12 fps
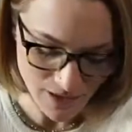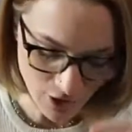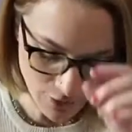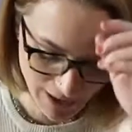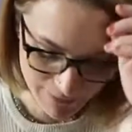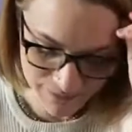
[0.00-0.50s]

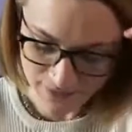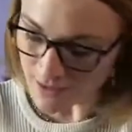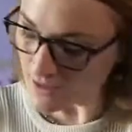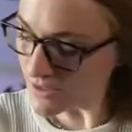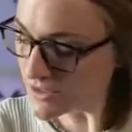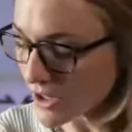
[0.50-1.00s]
Okay,
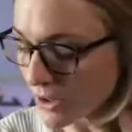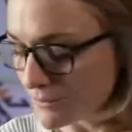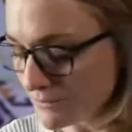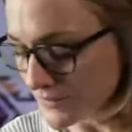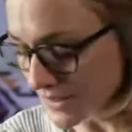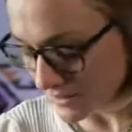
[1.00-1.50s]

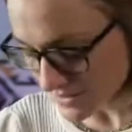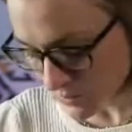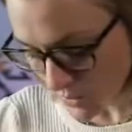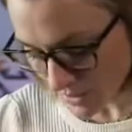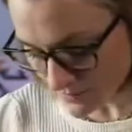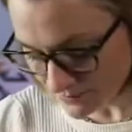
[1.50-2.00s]
so again, some
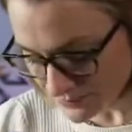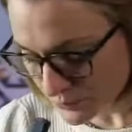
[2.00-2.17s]
water.